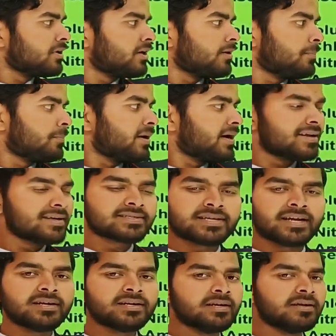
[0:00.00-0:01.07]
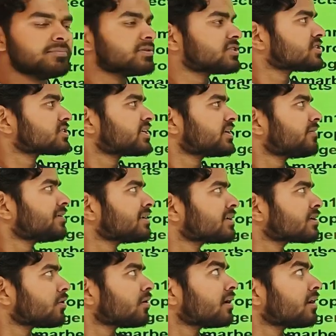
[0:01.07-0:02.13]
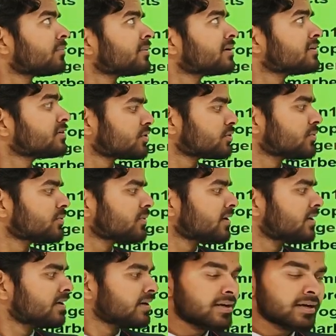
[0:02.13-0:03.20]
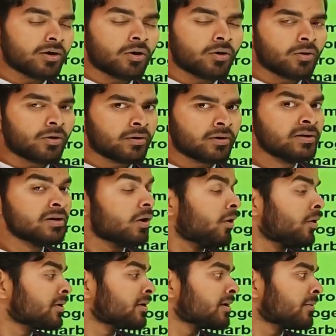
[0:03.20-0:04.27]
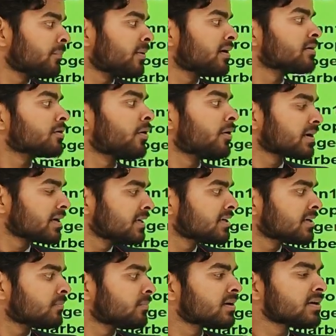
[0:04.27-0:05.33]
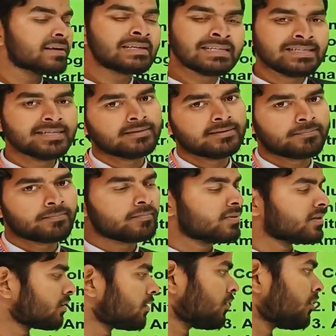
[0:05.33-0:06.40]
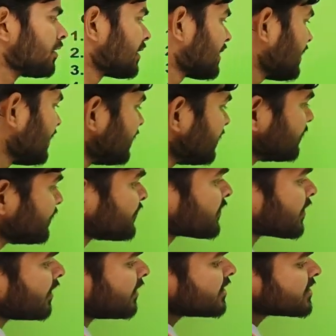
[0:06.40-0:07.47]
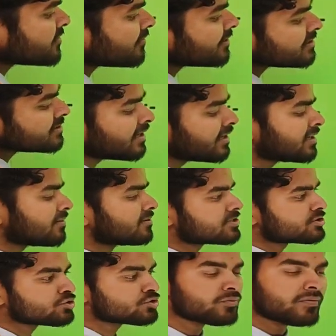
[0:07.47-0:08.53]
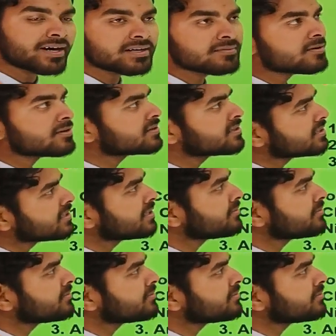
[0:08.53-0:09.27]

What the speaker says: the parasite which is given in column 2 on number or in number E. All clear? Next one is the animals. So what about the